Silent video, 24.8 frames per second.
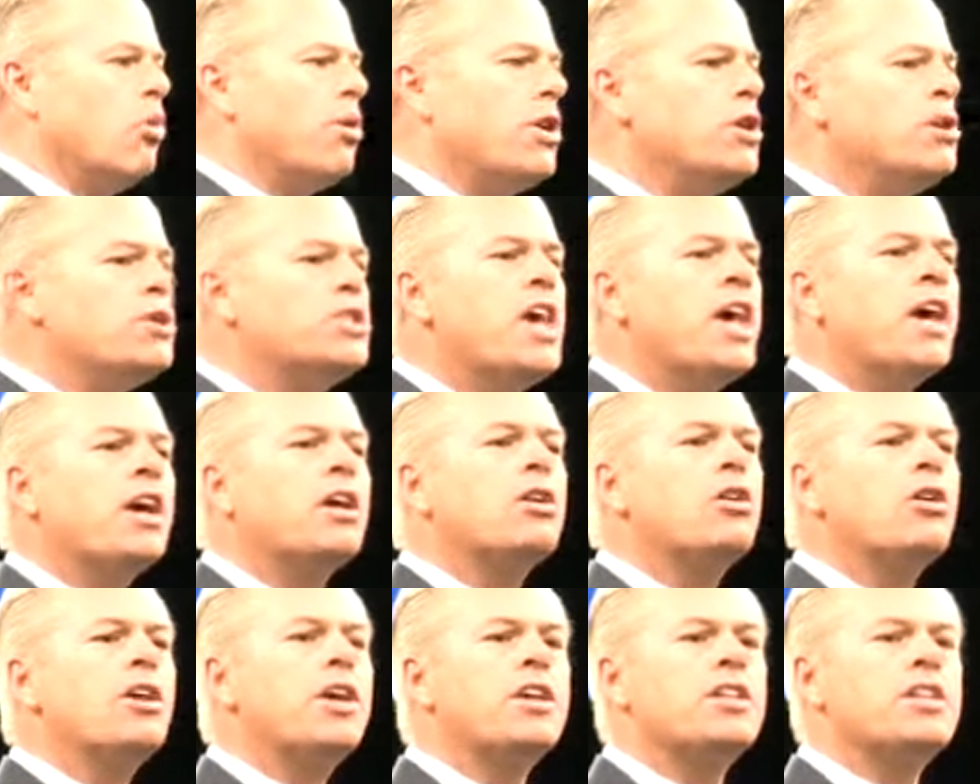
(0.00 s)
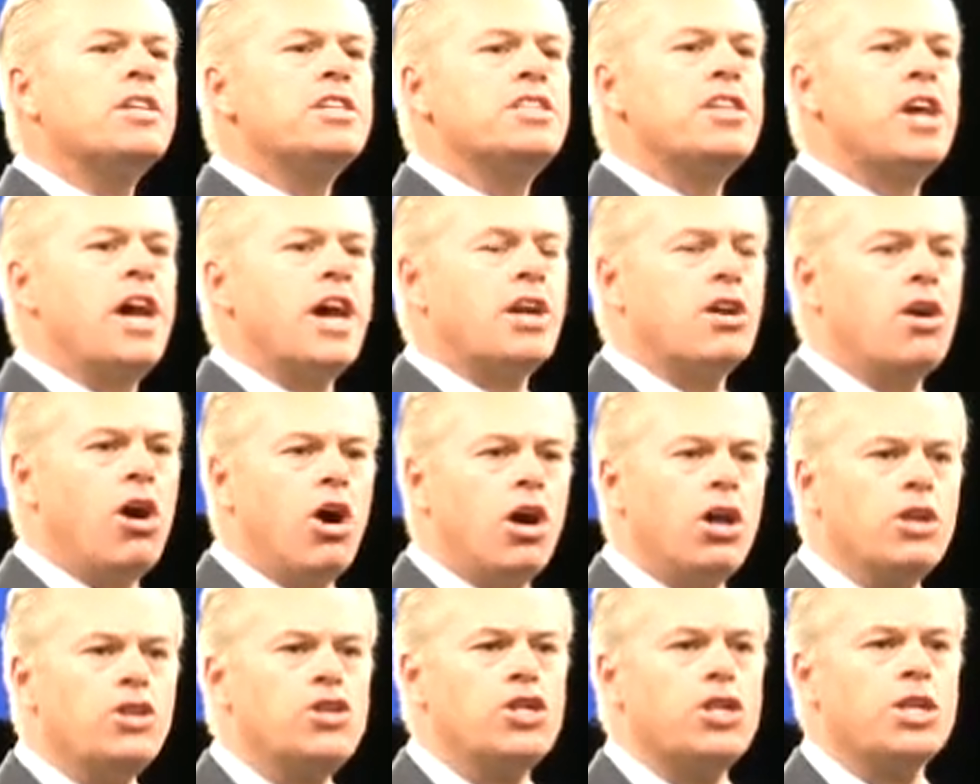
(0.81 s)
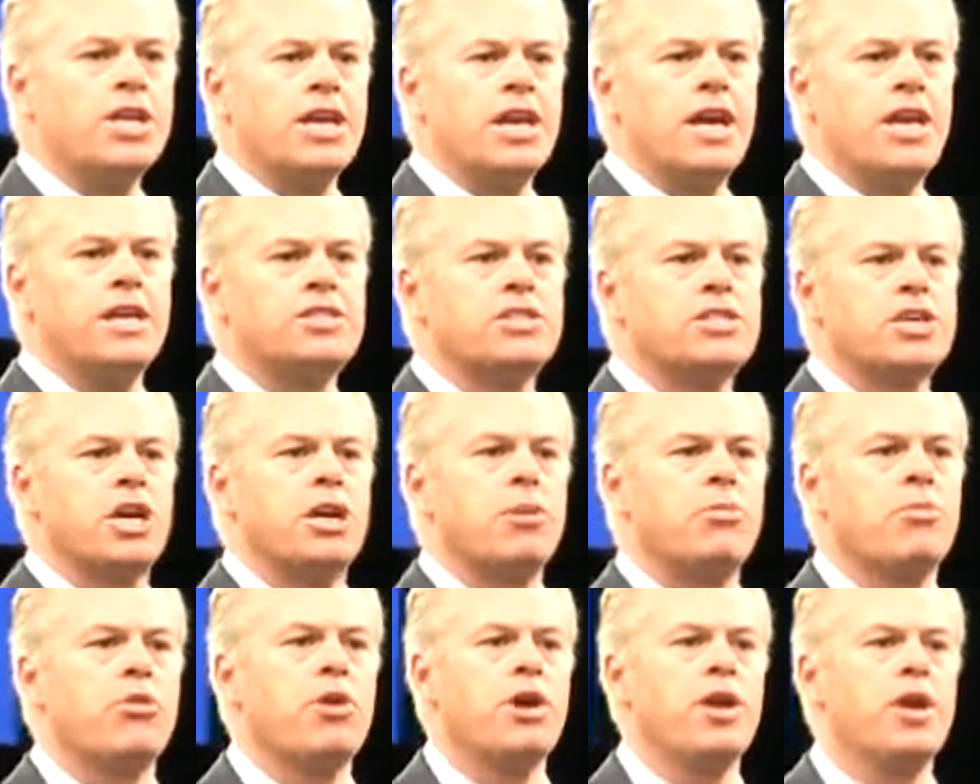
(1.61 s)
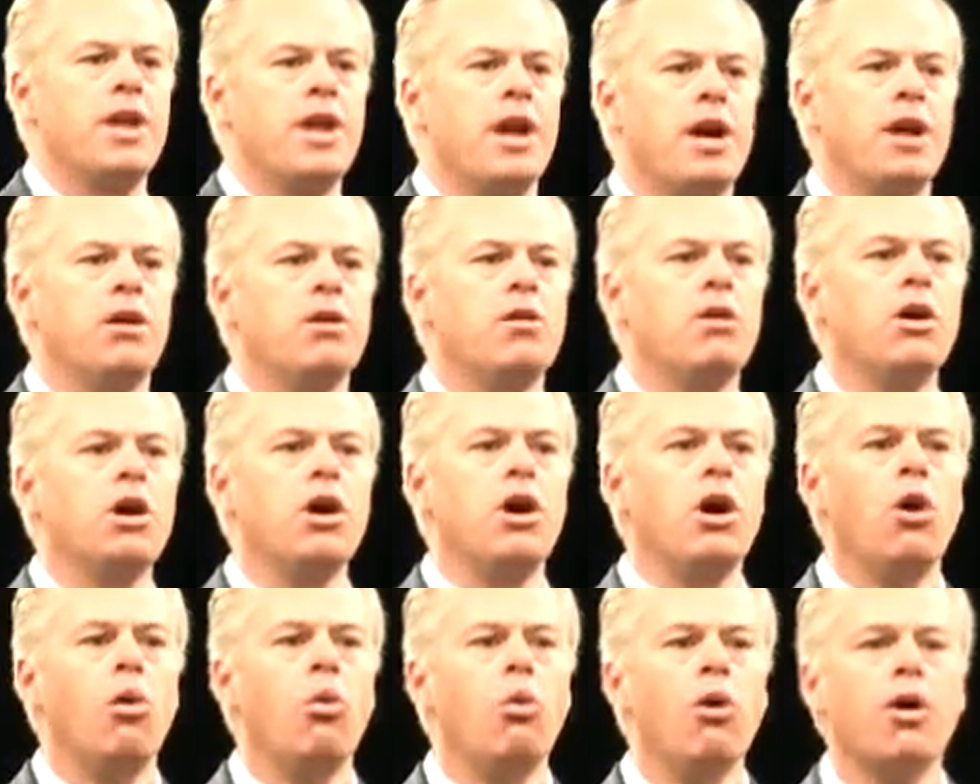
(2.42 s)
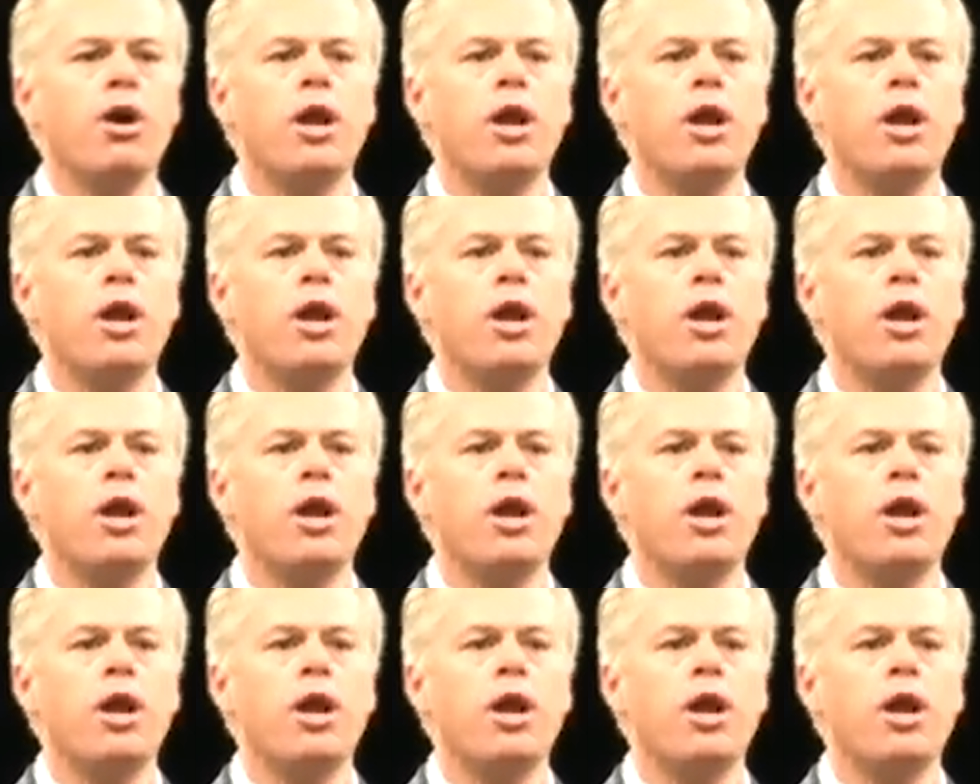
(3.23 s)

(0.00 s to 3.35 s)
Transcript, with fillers: When you take a look at the technology landscape right now,